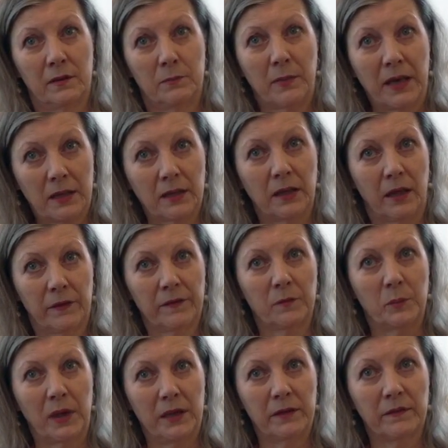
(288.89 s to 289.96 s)
my
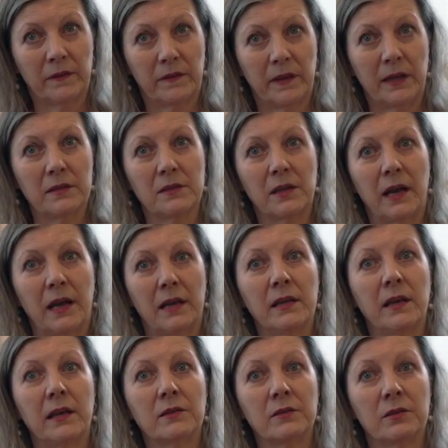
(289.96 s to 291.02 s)
classmates and I
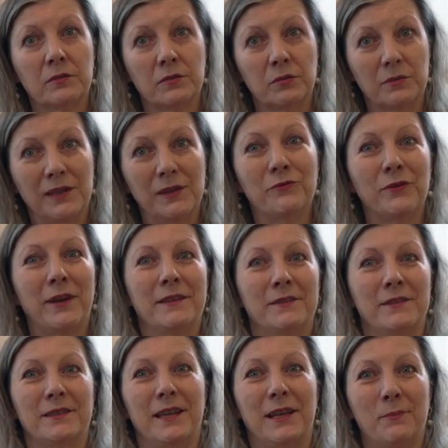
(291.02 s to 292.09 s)
had to defend
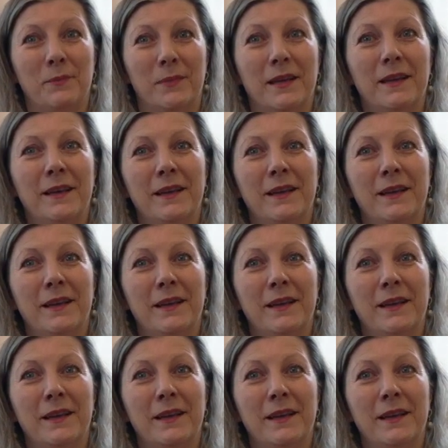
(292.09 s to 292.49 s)
them